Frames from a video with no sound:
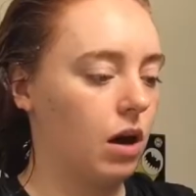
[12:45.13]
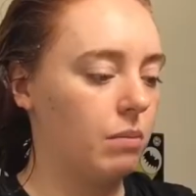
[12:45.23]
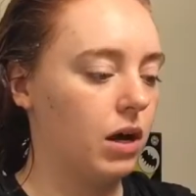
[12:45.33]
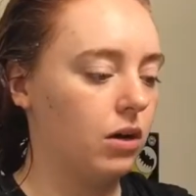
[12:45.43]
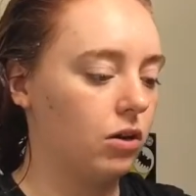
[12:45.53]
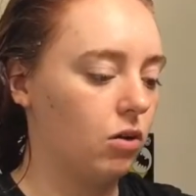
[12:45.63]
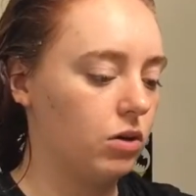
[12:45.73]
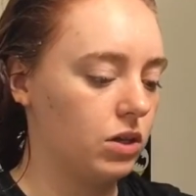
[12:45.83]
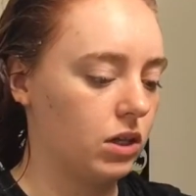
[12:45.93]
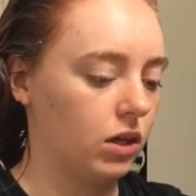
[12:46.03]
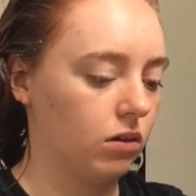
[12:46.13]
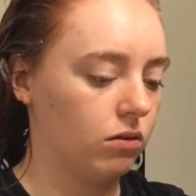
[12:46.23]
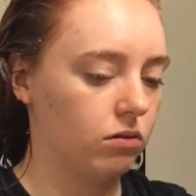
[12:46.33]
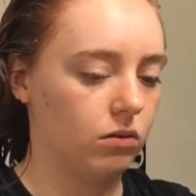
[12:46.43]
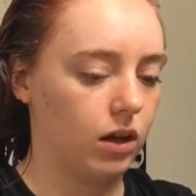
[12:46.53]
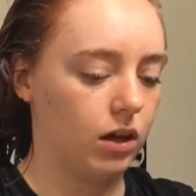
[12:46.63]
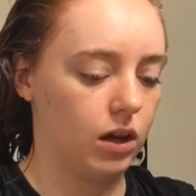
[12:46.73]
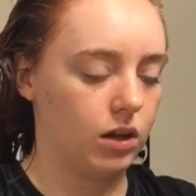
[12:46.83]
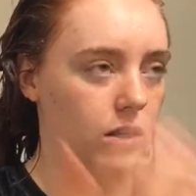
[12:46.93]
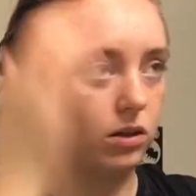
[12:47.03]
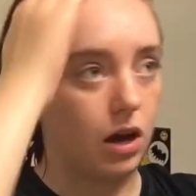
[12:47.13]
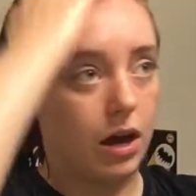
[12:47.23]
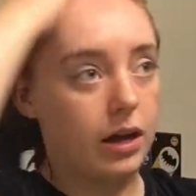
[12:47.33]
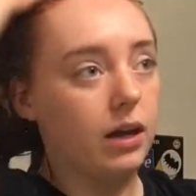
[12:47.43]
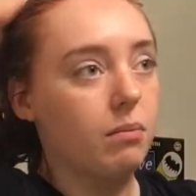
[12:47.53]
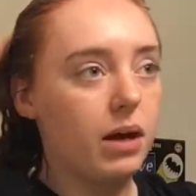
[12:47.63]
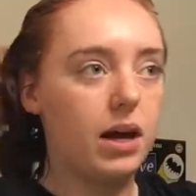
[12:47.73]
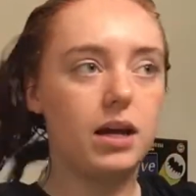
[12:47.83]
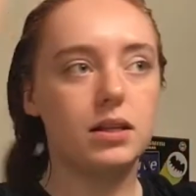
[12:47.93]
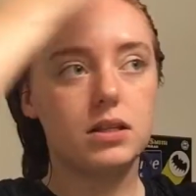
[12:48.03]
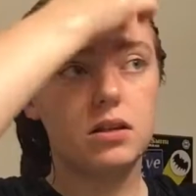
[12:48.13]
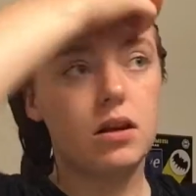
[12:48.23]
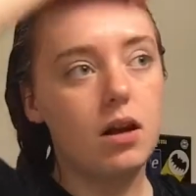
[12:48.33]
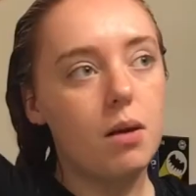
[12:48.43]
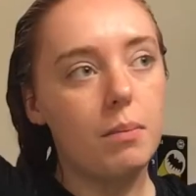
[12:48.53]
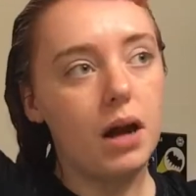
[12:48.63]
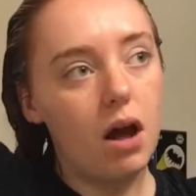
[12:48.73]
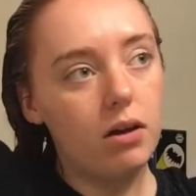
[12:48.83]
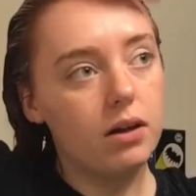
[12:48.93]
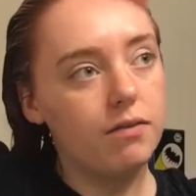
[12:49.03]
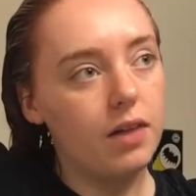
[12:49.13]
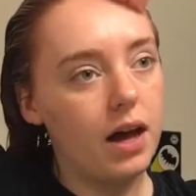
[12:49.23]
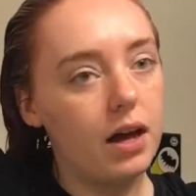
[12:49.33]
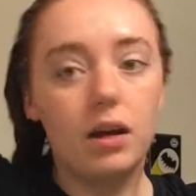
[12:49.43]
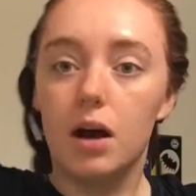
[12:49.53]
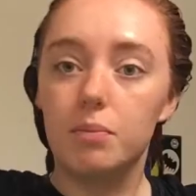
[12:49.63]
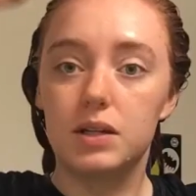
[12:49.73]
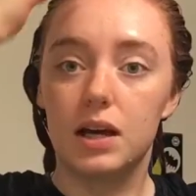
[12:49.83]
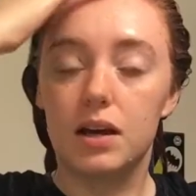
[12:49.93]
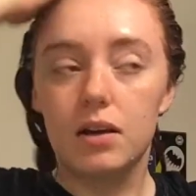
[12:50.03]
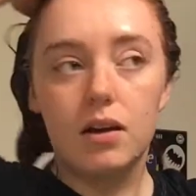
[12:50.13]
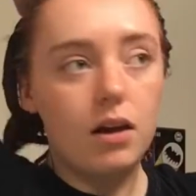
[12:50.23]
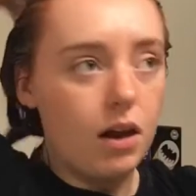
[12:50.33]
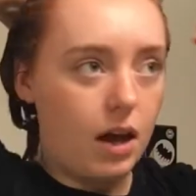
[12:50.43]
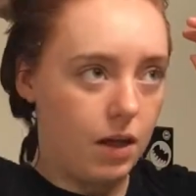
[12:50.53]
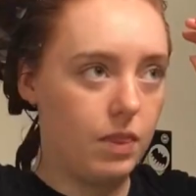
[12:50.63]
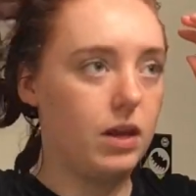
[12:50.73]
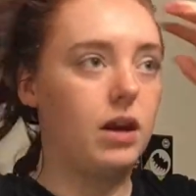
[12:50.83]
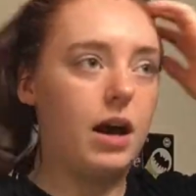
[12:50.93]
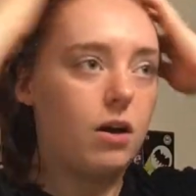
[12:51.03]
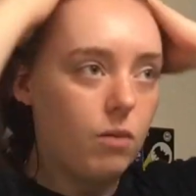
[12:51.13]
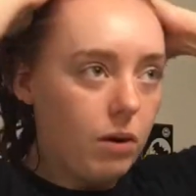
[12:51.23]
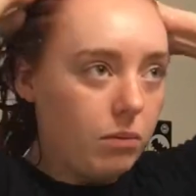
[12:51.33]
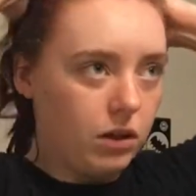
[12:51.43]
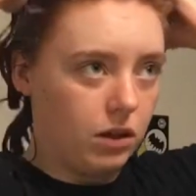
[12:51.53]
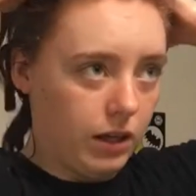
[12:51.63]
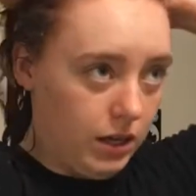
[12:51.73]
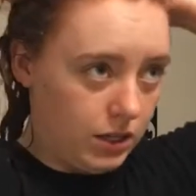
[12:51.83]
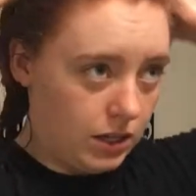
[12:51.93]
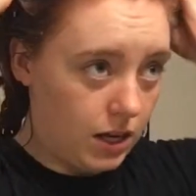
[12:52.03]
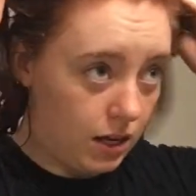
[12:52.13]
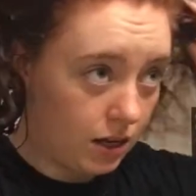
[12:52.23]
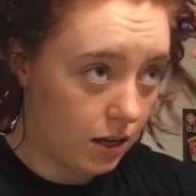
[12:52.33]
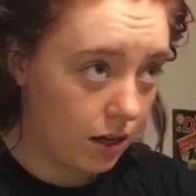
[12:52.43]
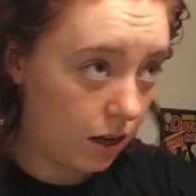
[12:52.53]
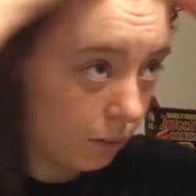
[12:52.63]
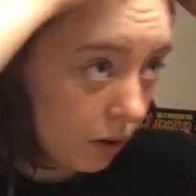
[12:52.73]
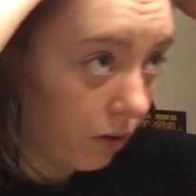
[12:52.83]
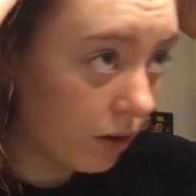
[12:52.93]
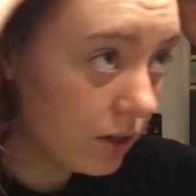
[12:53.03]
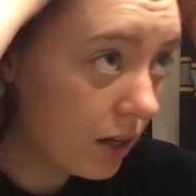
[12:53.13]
I'm not noticing like any dyeing in my hands, but I'll give that an update. And then now I'm gonna let it sit and I'm gonna rinse